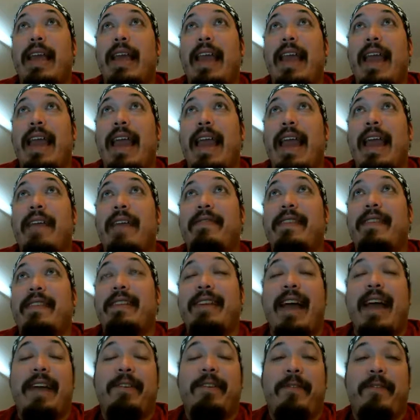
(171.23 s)
and the
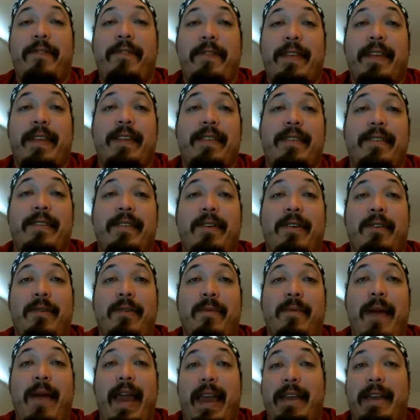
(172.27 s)
title for this is the
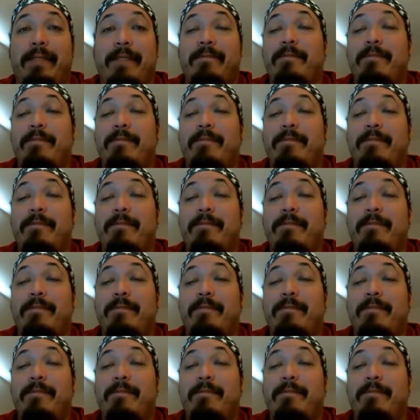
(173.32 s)
alt-right.